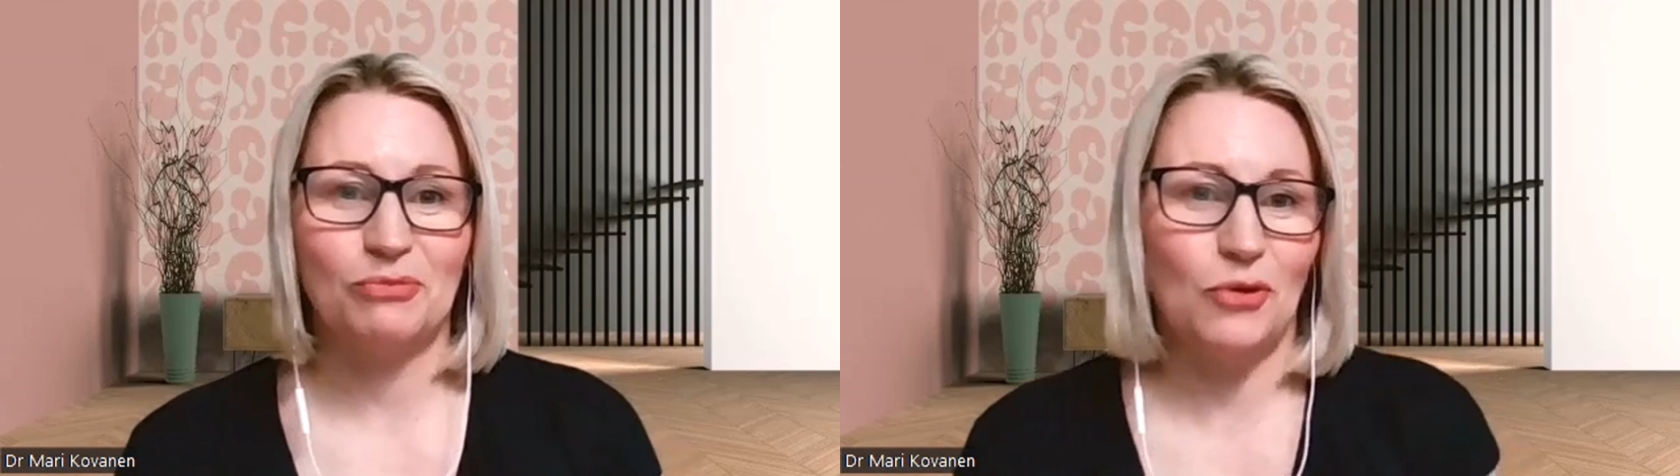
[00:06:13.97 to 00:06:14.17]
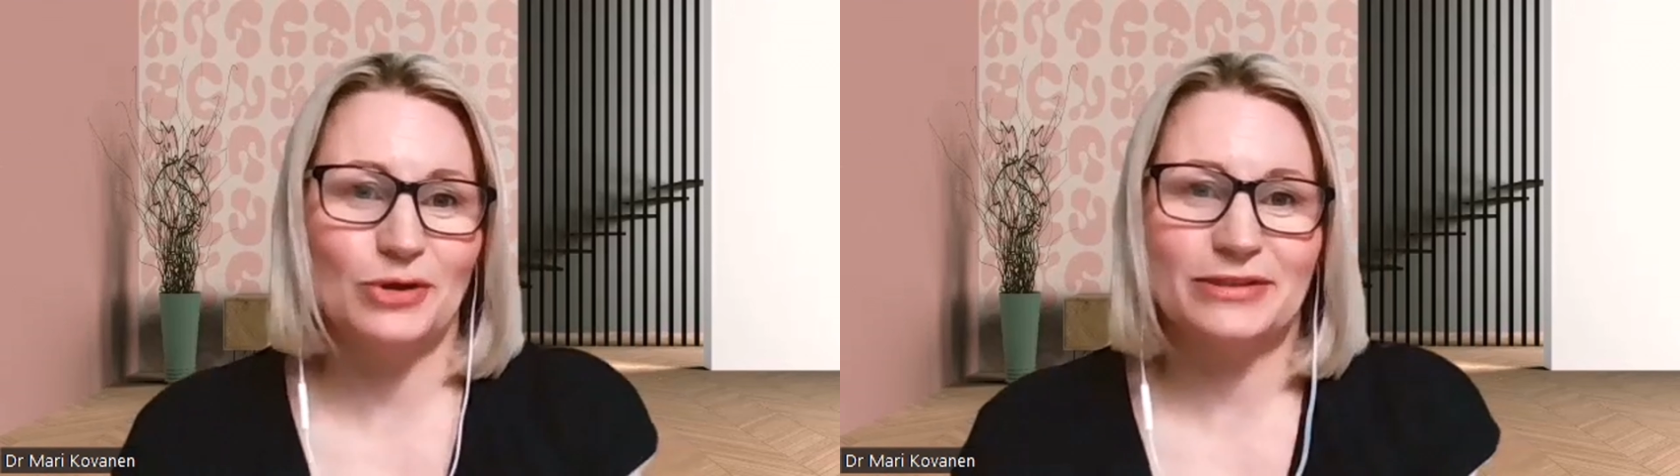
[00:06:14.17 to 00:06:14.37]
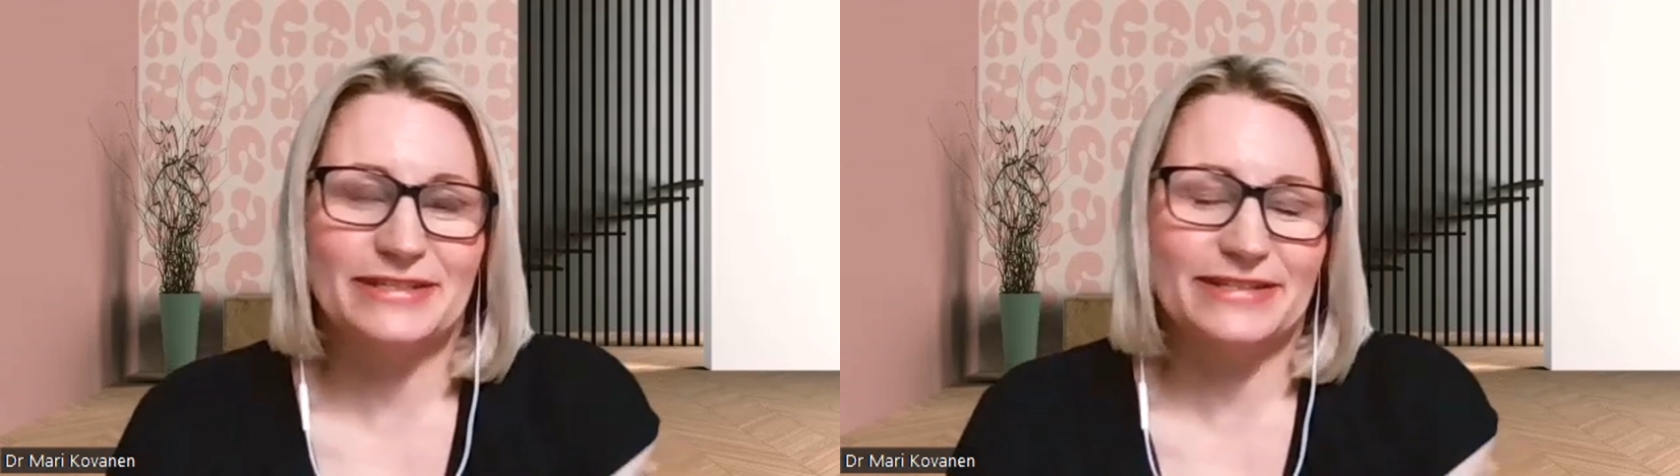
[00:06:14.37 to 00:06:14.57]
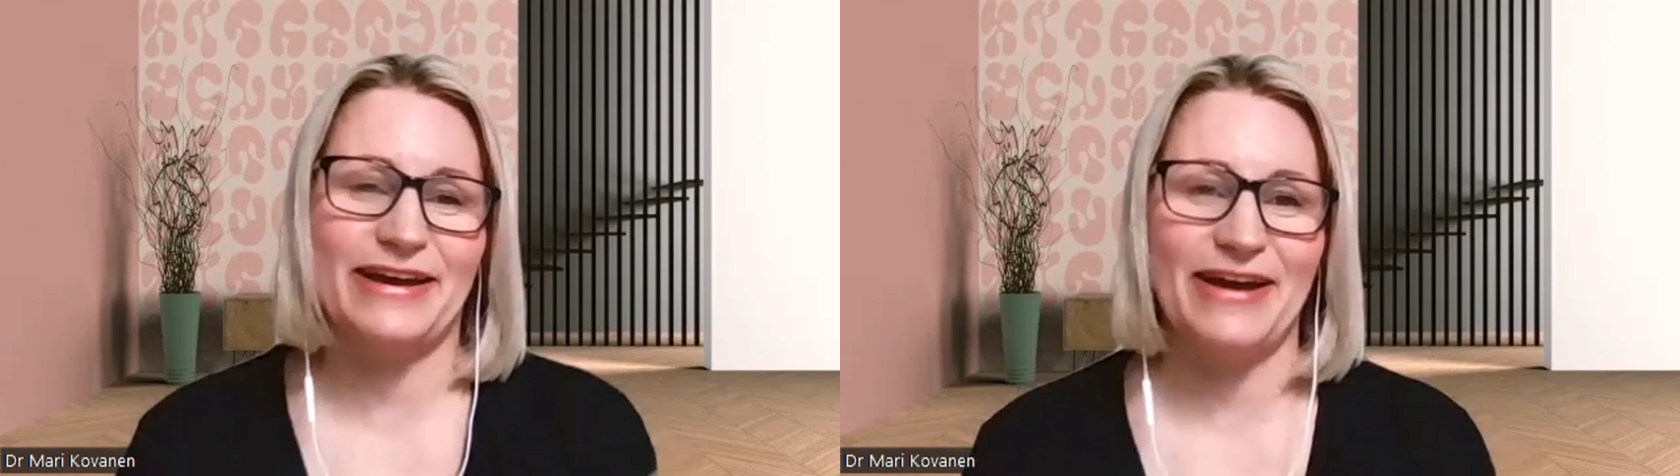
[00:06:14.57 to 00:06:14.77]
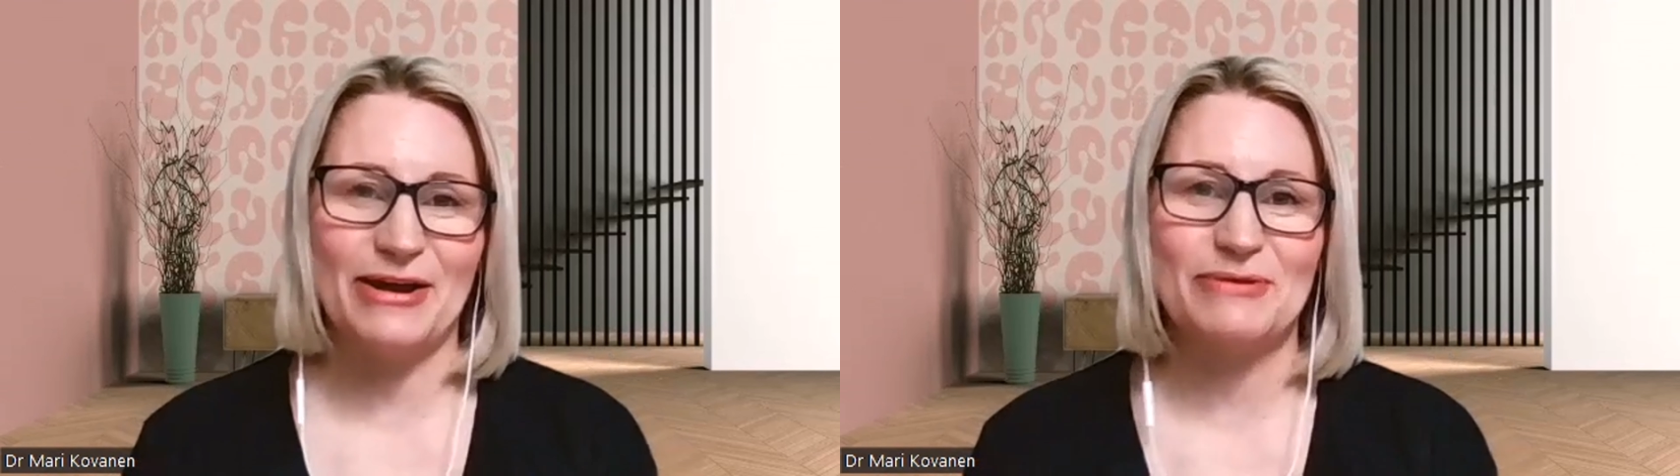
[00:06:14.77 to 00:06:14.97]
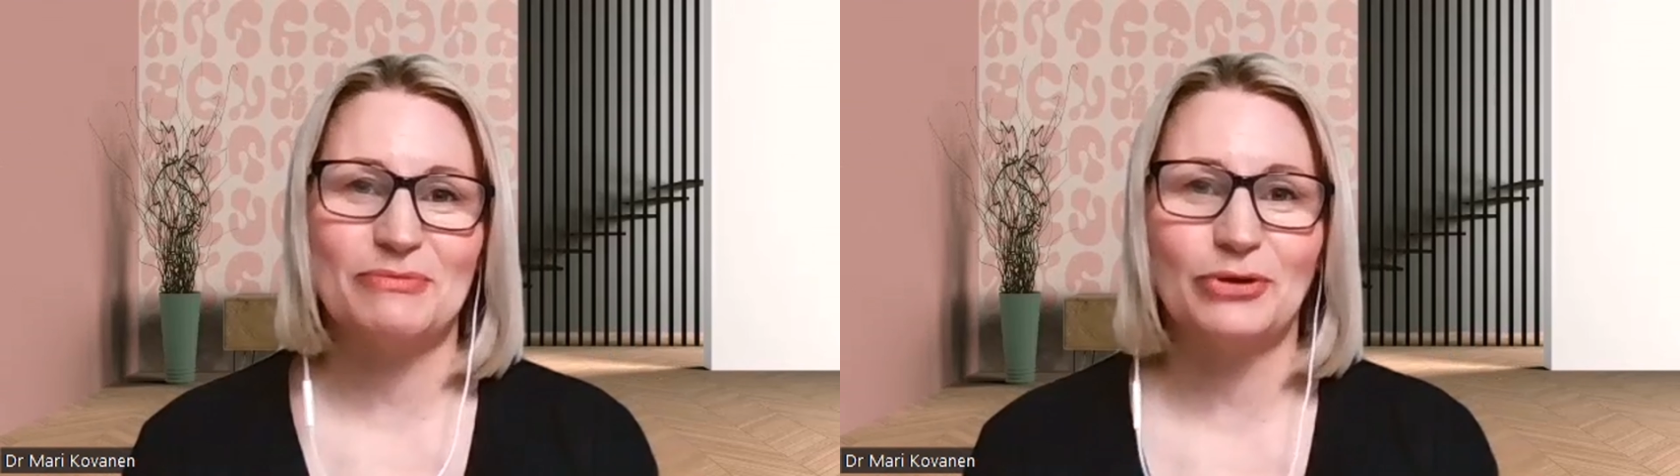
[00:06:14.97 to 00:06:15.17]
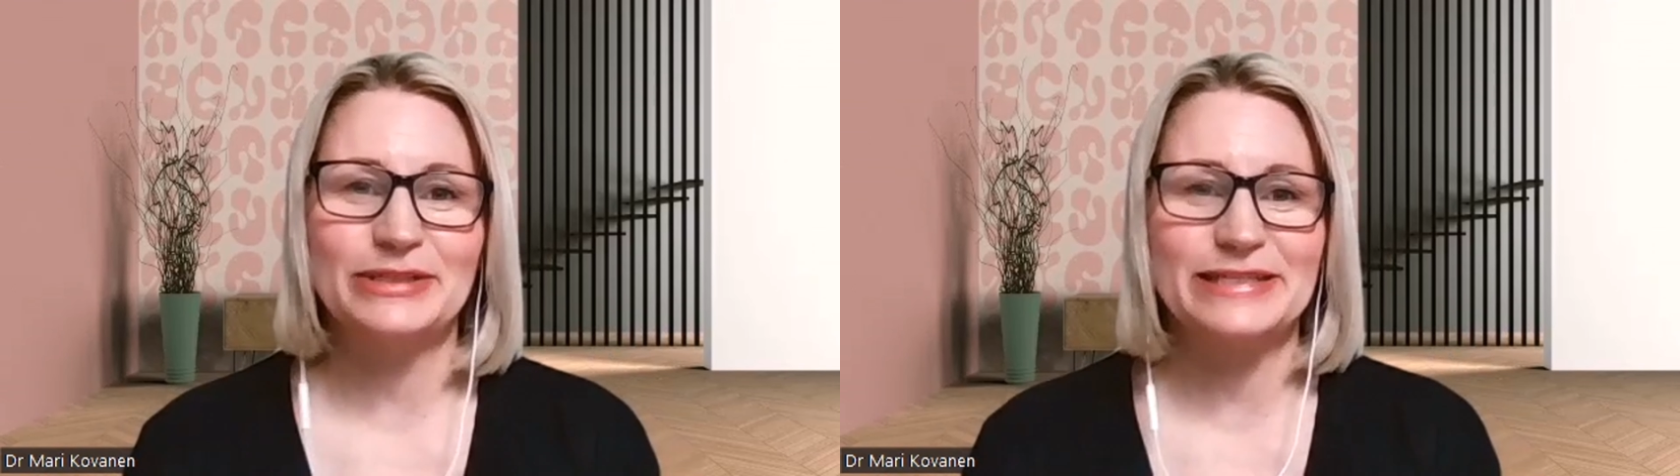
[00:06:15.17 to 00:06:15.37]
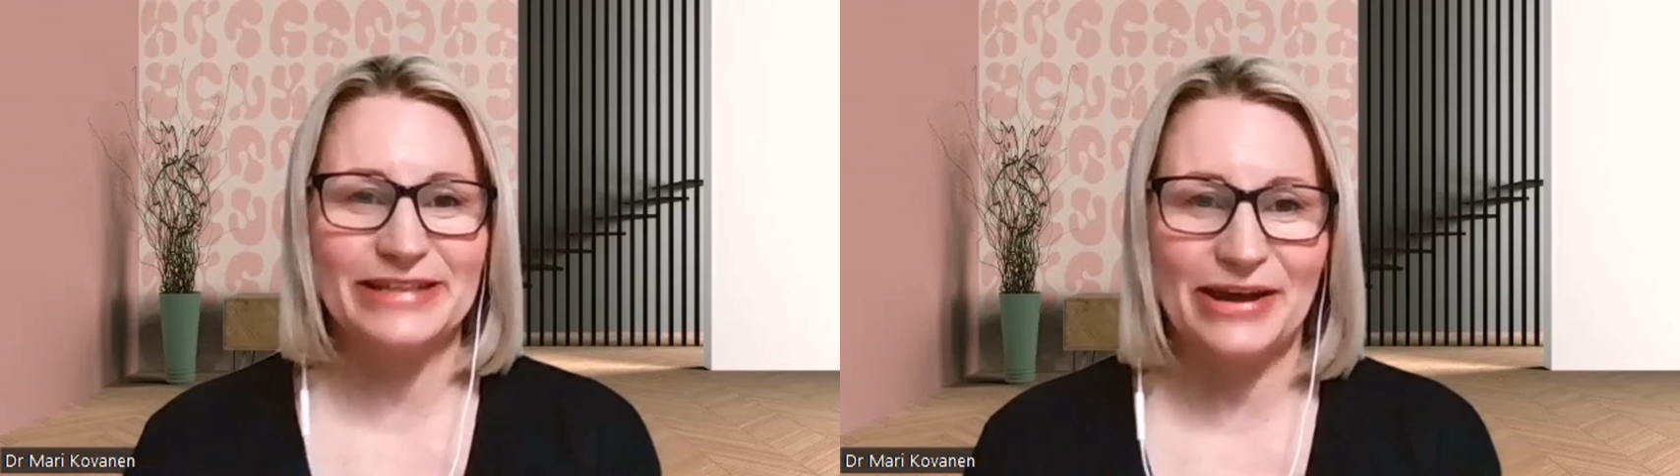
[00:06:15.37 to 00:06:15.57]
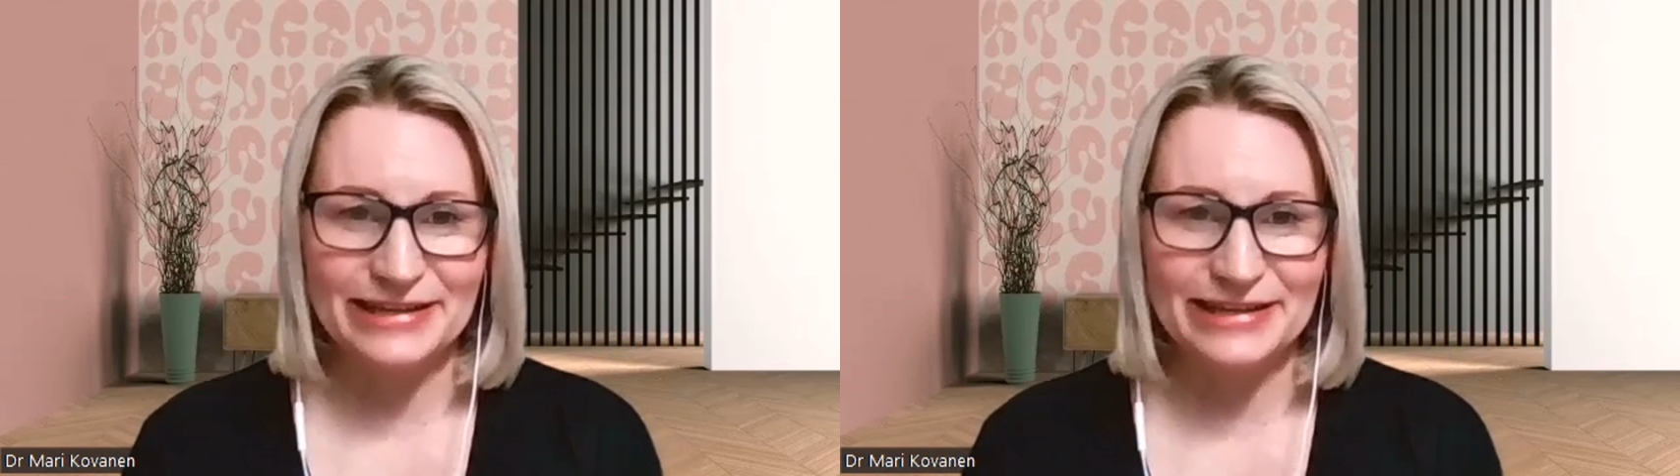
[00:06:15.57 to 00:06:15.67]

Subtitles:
What does